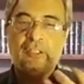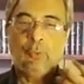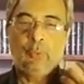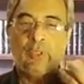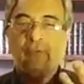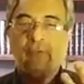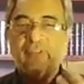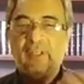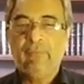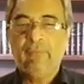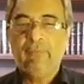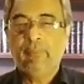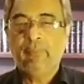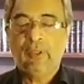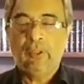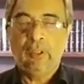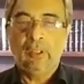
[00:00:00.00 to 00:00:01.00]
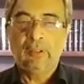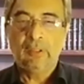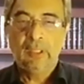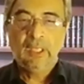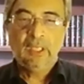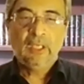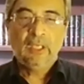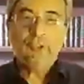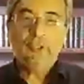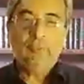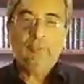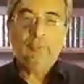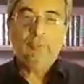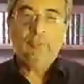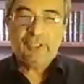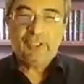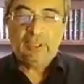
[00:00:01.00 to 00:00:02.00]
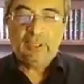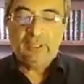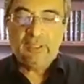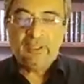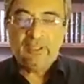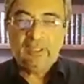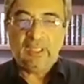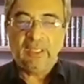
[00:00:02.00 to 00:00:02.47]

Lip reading: So one of them would belong to the Palestinians,